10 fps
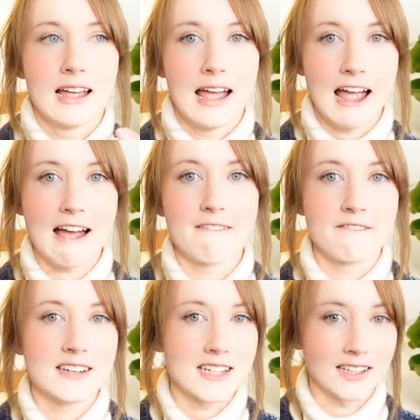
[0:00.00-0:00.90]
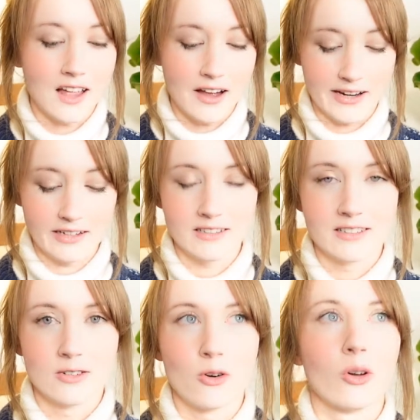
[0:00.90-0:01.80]
have a deadline,
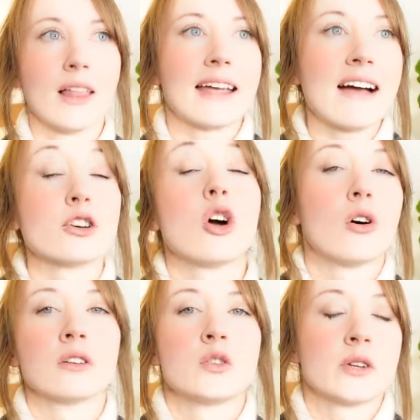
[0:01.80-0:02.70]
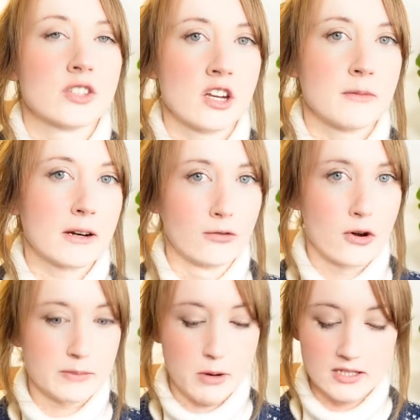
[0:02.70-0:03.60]
or like have a goal of doing a certain amount of
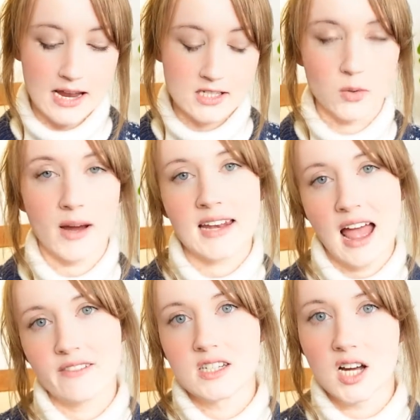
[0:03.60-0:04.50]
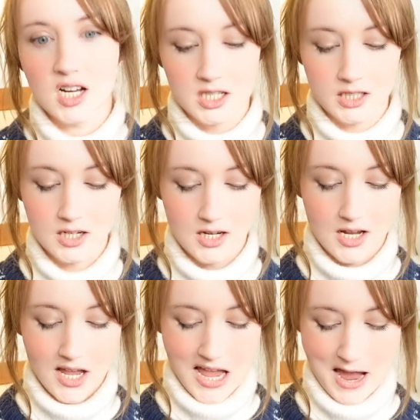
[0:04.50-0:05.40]
rows per day so I can have it done.
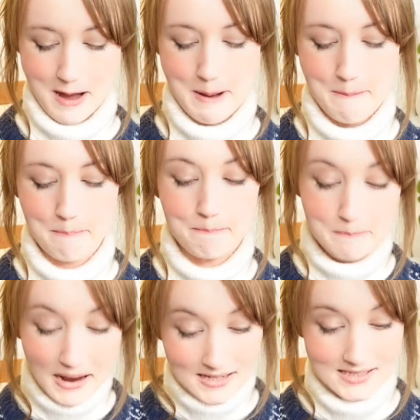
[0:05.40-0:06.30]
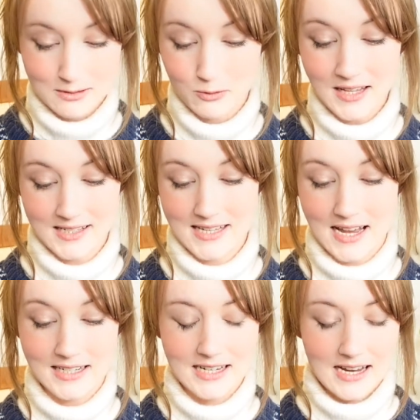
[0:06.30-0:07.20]
But with that
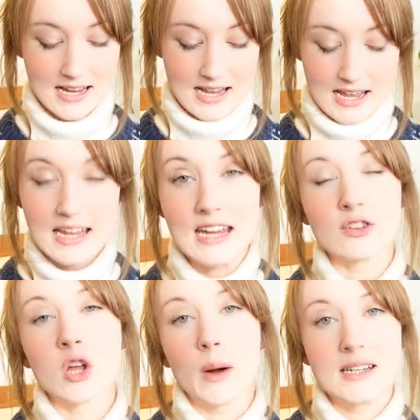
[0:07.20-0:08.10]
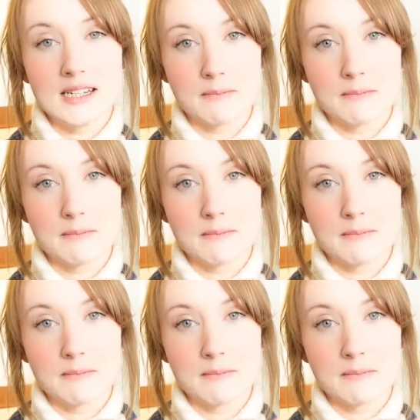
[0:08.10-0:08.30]
said, even though I did